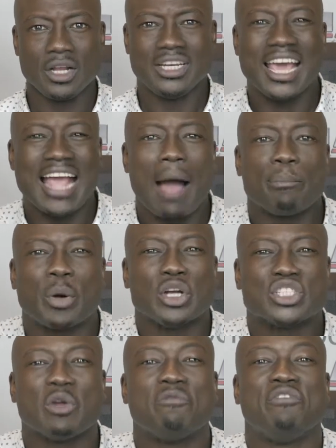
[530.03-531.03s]
They got
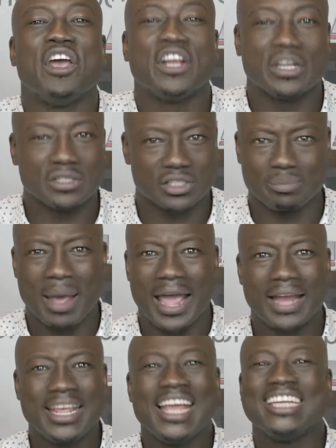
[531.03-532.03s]
perseverance,
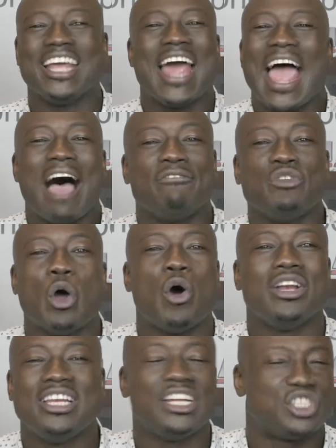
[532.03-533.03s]
man. They have no
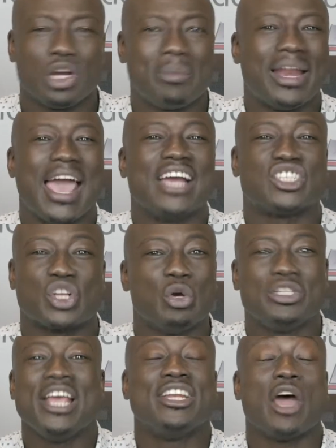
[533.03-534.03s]
legitimate
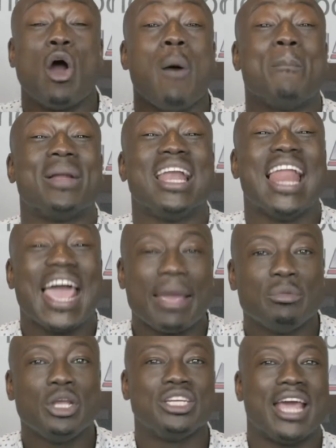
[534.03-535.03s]
excuse. They don't
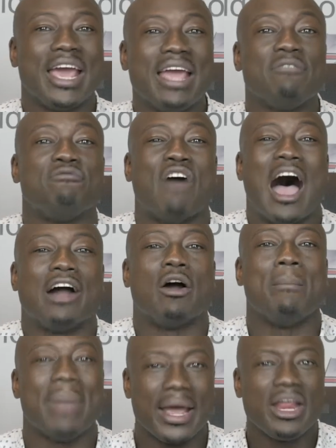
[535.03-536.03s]
blame the
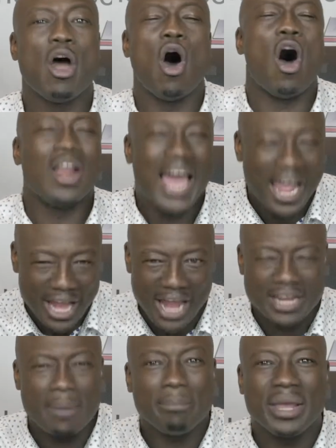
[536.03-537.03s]
environment. All I hear
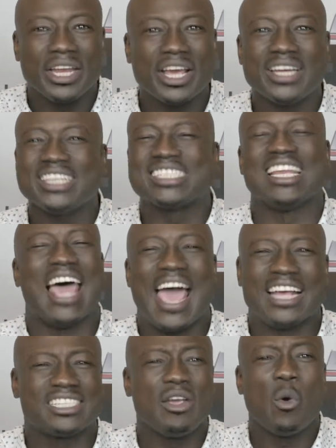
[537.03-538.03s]
in the media this
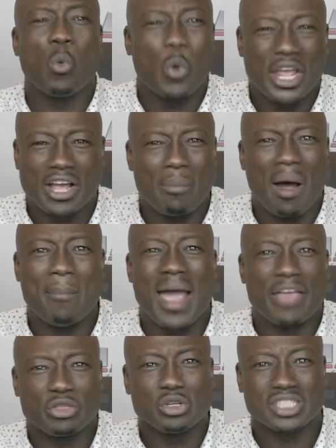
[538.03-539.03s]
last week about
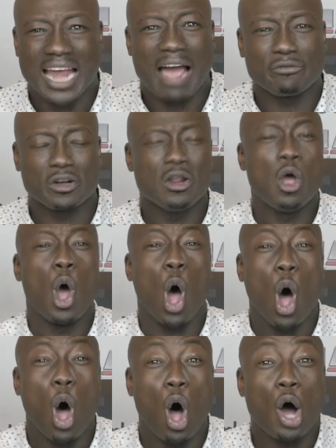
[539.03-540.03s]
Matthew Stafford,
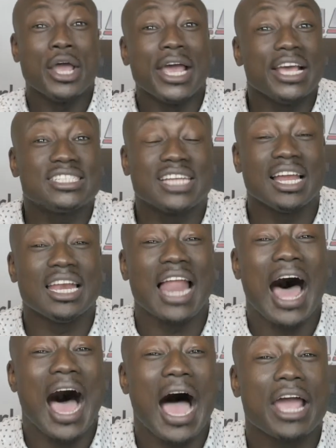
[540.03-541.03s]
oh, it's the
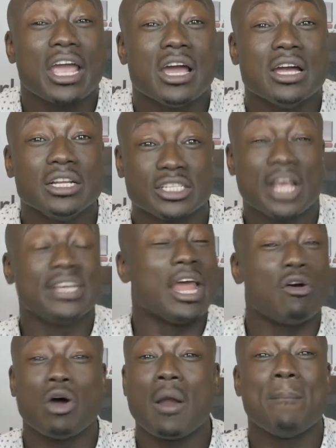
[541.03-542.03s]
Lions.
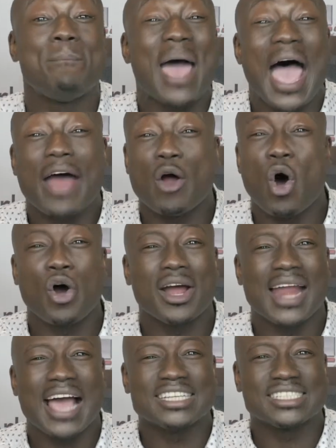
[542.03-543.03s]
They were the bad
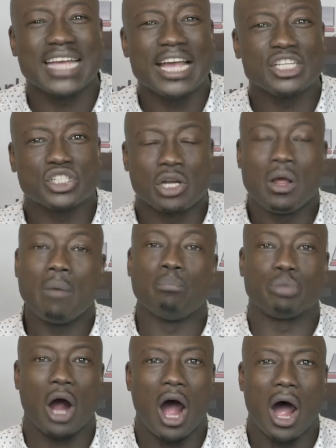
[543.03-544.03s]
organization.
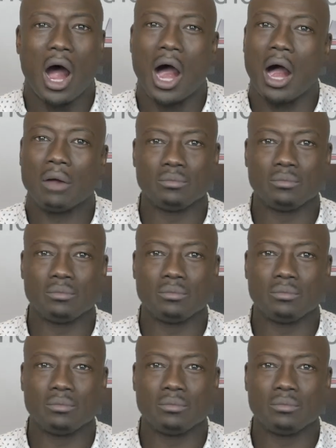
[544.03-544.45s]
Bruh.